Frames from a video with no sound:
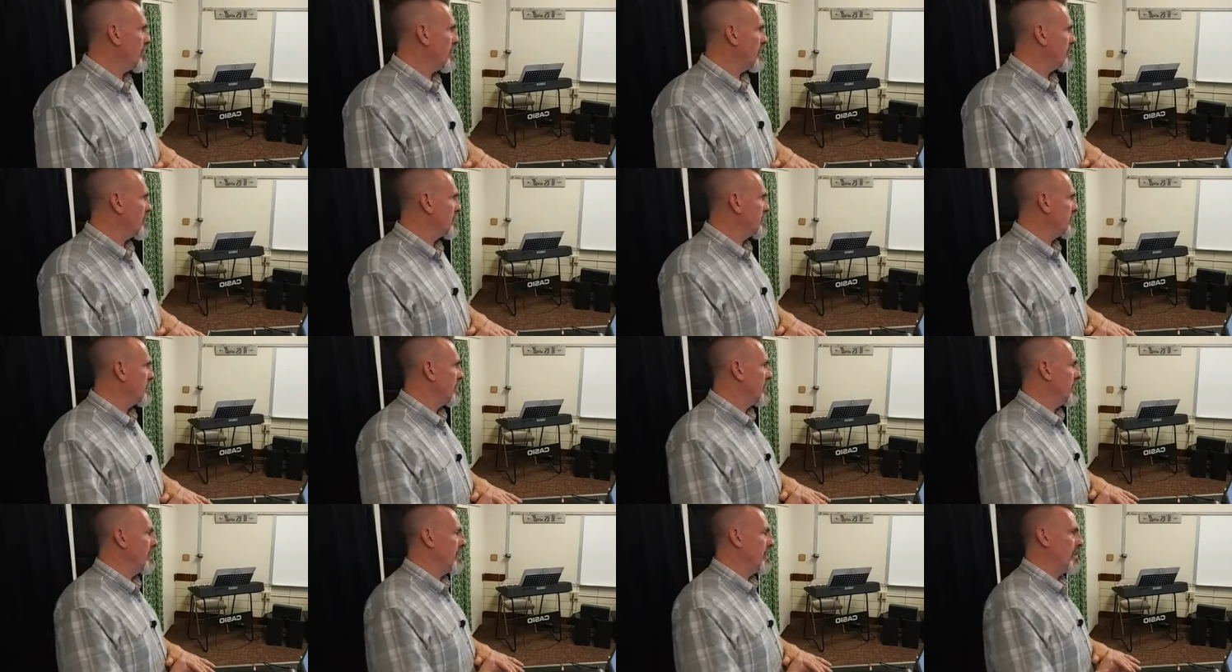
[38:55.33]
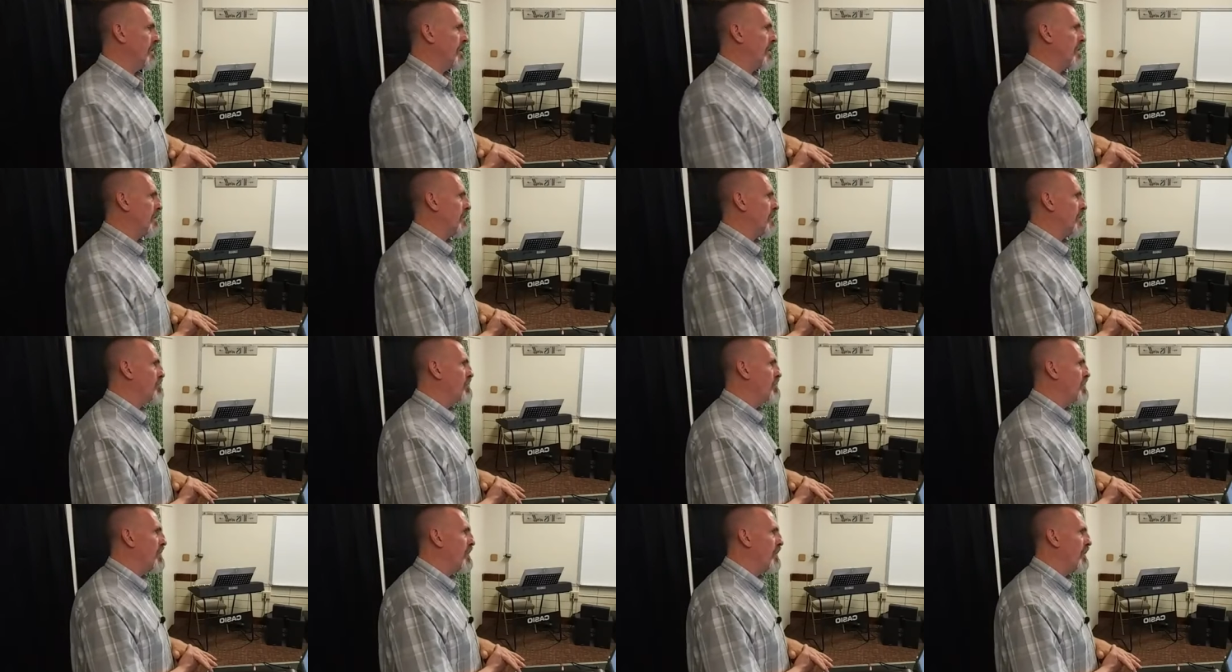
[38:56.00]
my sin not
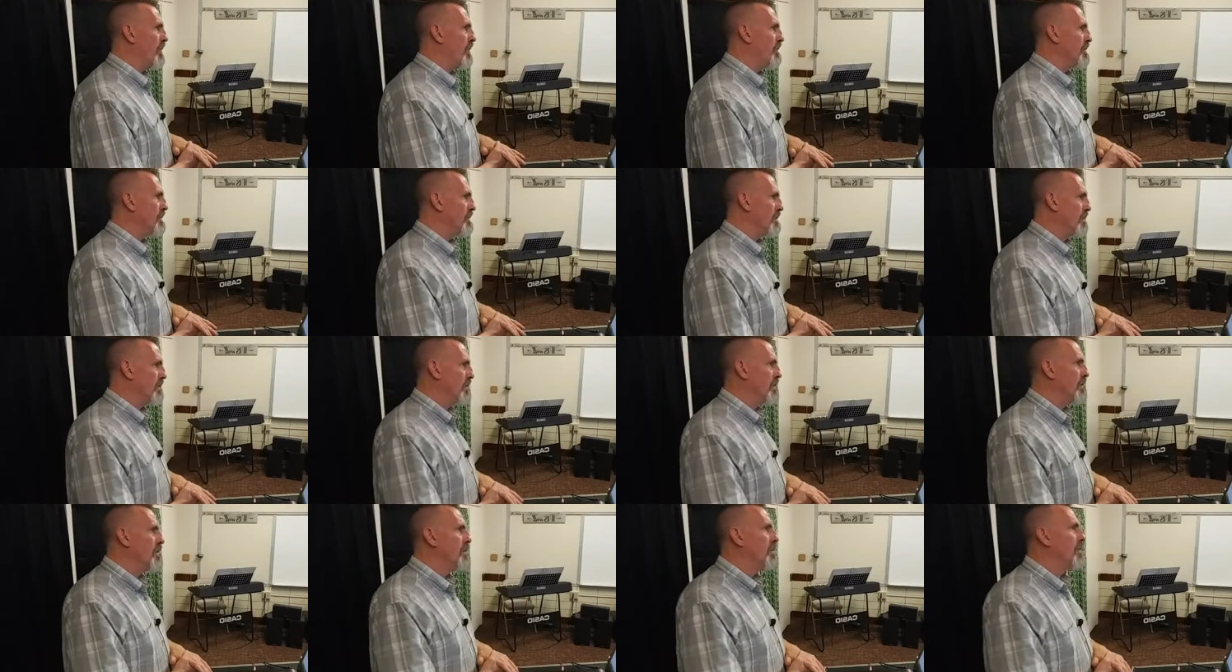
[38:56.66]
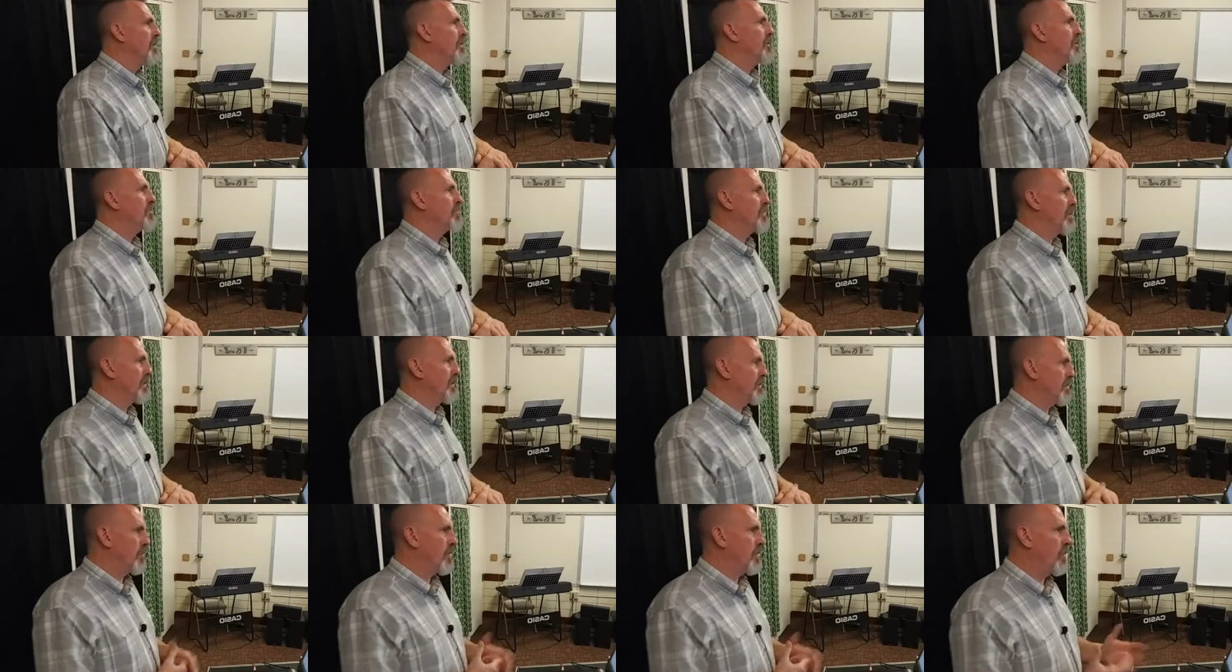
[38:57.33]
in part,
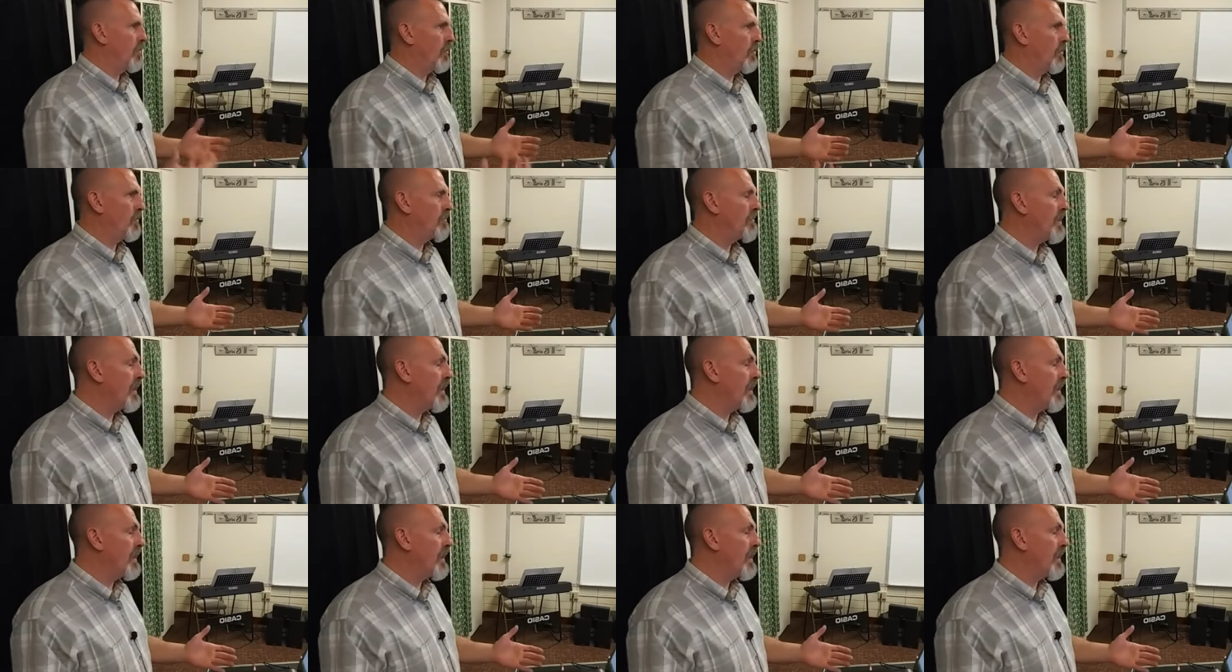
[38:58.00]
but the whole.